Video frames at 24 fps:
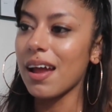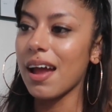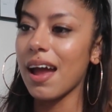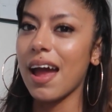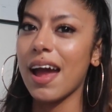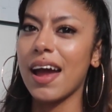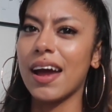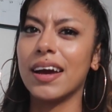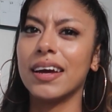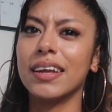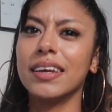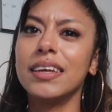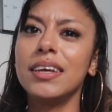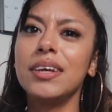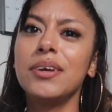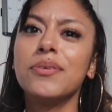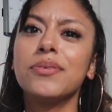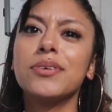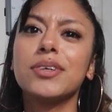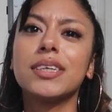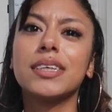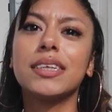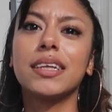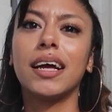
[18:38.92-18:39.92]
And he
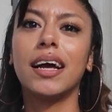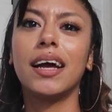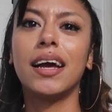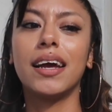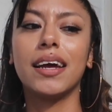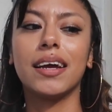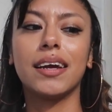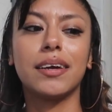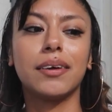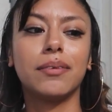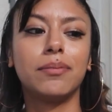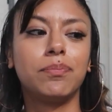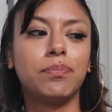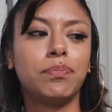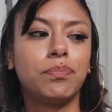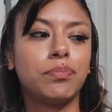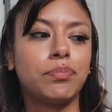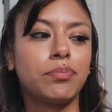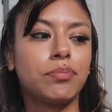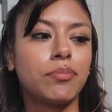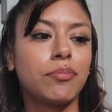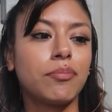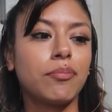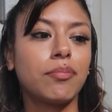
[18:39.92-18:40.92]
was like,
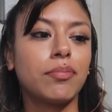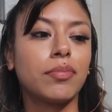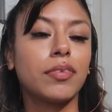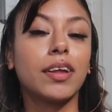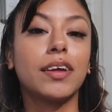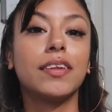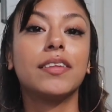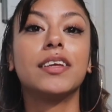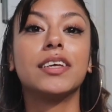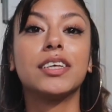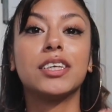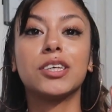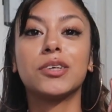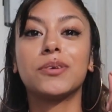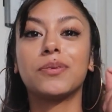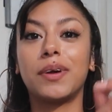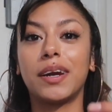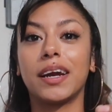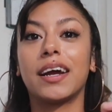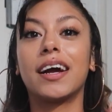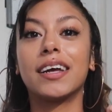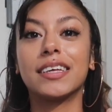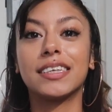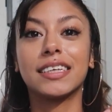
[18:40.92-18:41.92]
this is
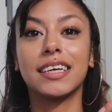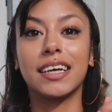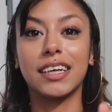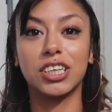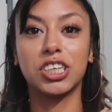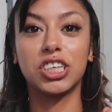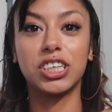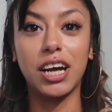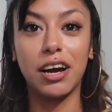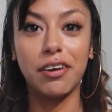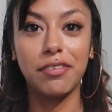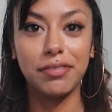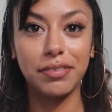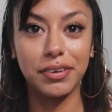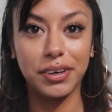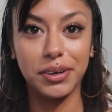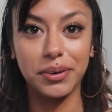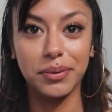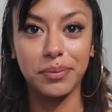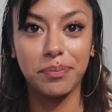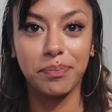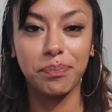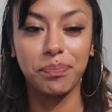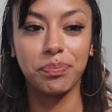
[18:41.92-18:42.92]
what I got sketched out for
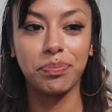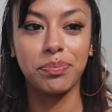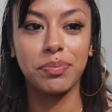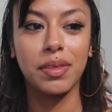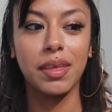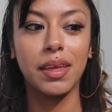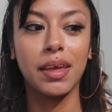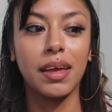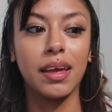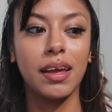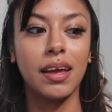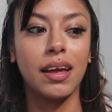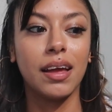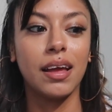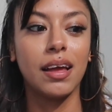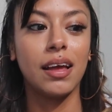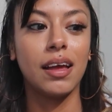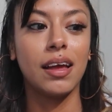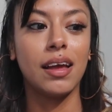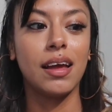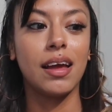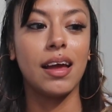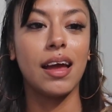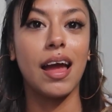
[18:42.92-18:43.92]
you.
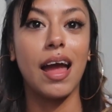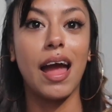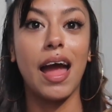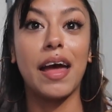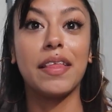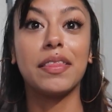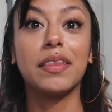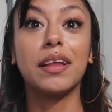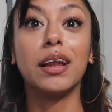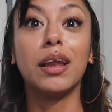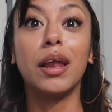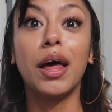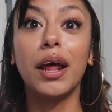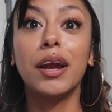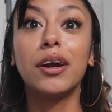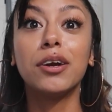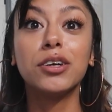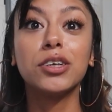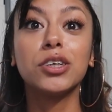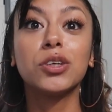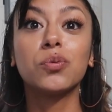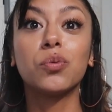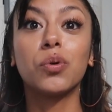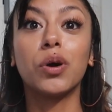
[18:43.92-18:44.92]
And the
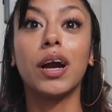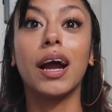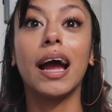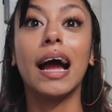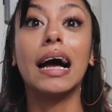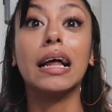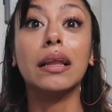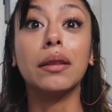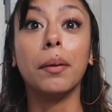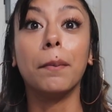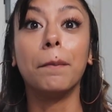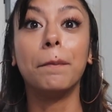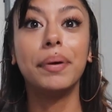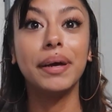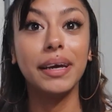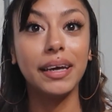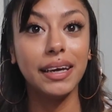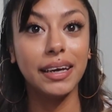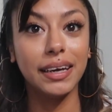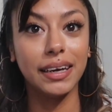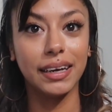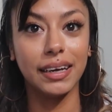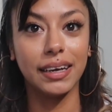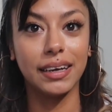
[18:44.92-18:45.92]
letters were hella
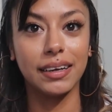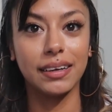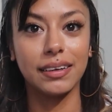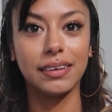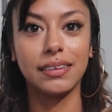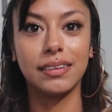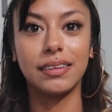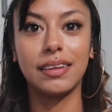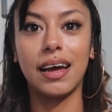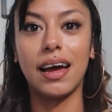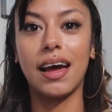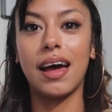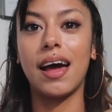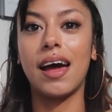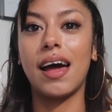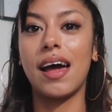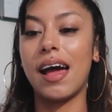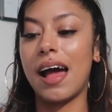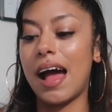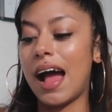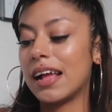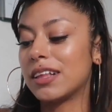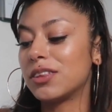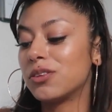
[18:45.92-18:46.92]
big. That
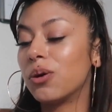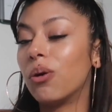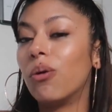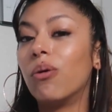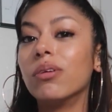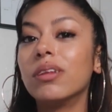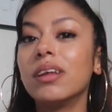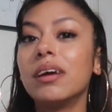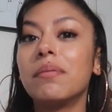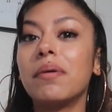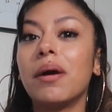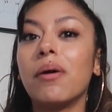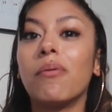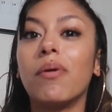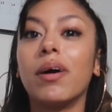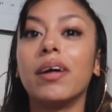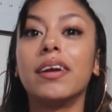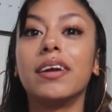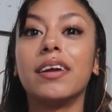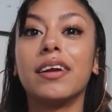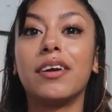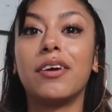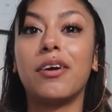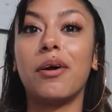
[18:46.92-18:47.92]
I told him I
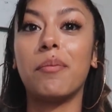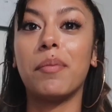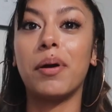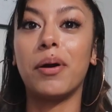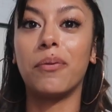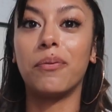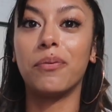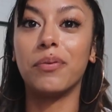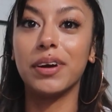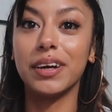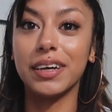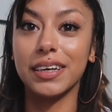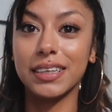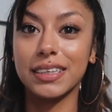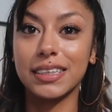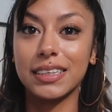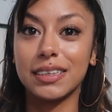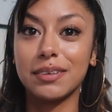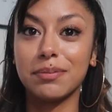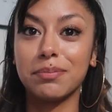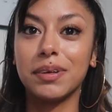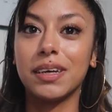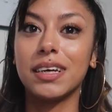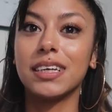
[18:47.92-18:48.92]
wanted it on my
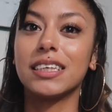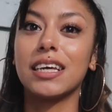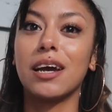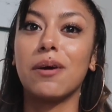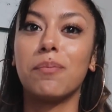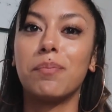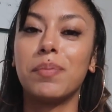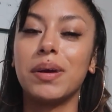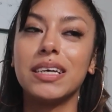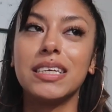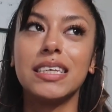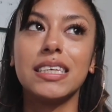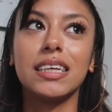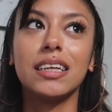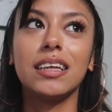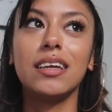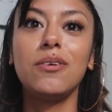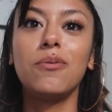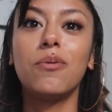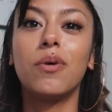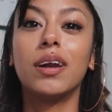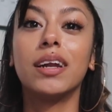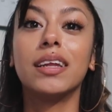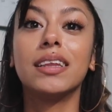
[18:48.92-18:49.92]
wrist because I
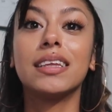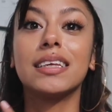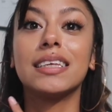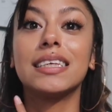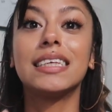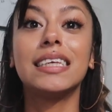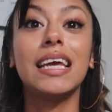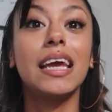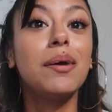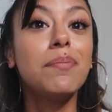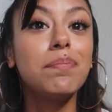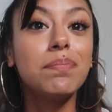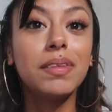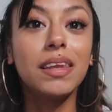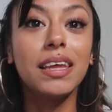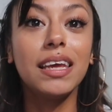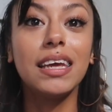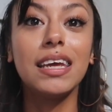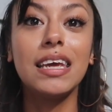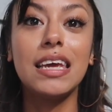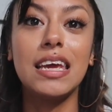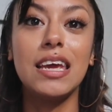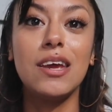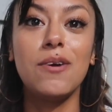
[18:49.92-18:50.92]
basically wanted the same
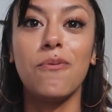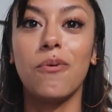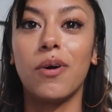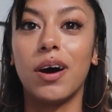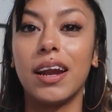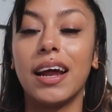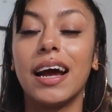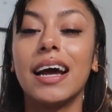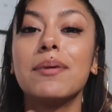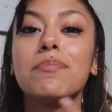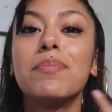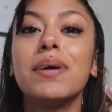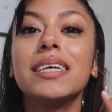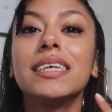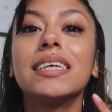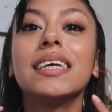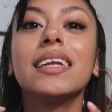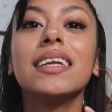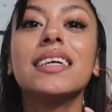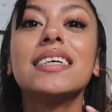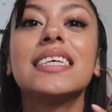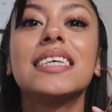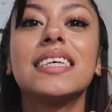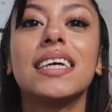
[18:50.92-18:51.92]
thing he wanted. I
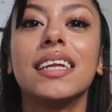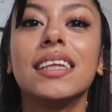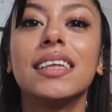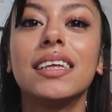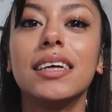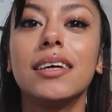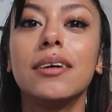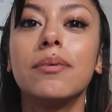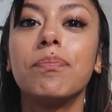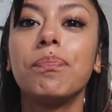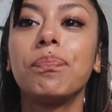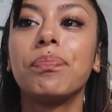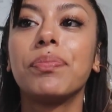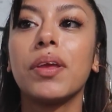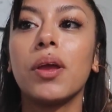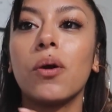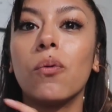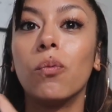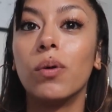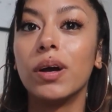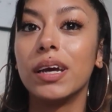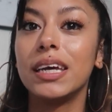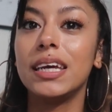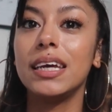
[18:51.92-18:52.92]
basically sent him
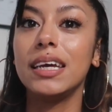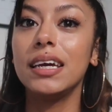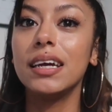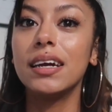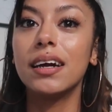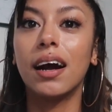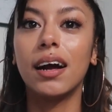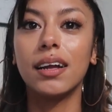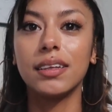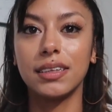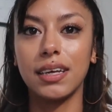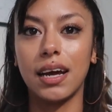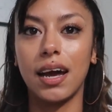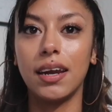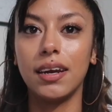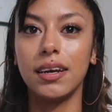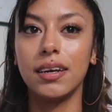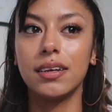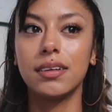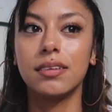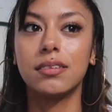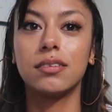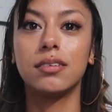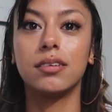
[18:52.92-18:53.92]
what he got
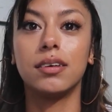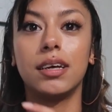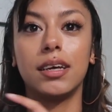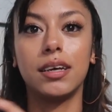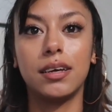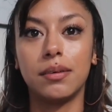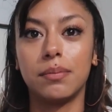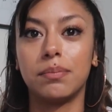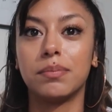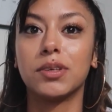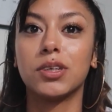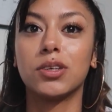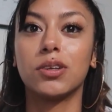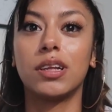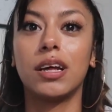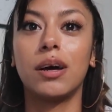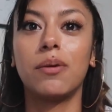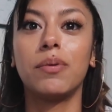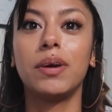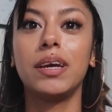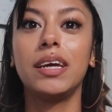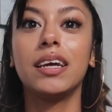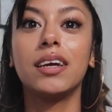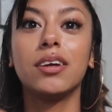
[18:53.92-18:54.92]
tatted to him so
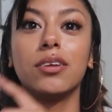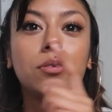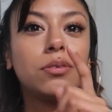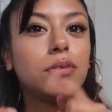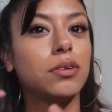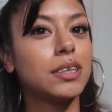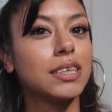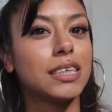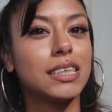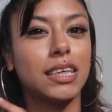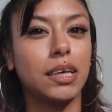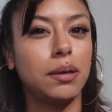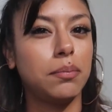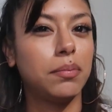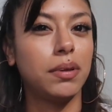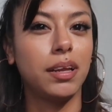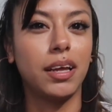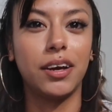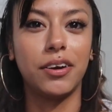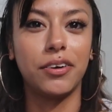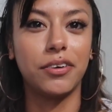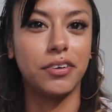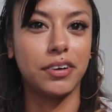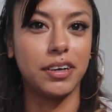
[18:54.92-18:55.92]
that way he could do the same
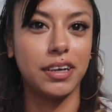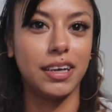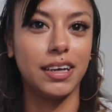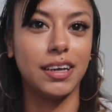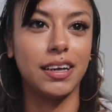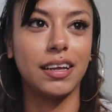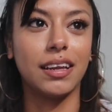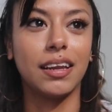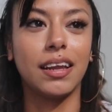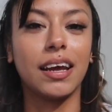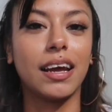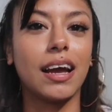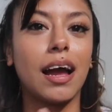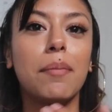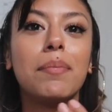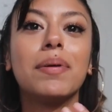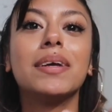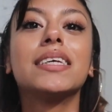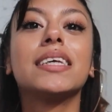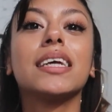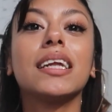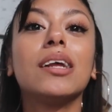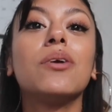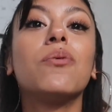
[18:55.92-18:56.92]
lettering, and like I
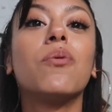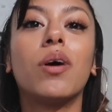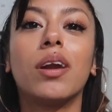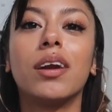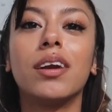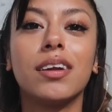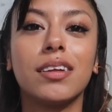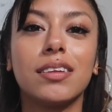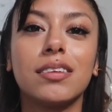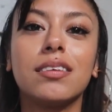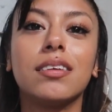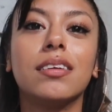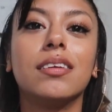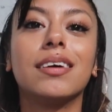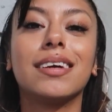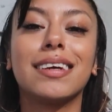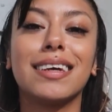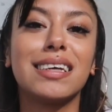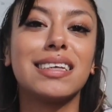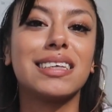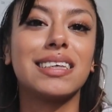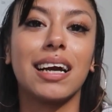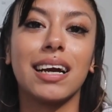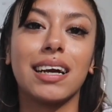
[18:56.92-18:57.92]
basically wanted it to look
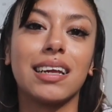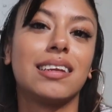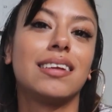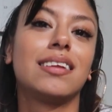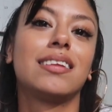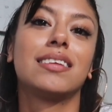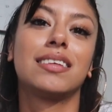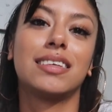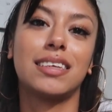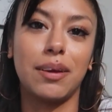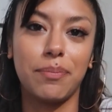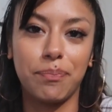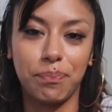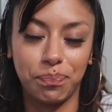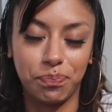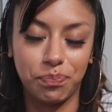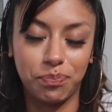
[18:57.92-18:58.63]
exactly the same.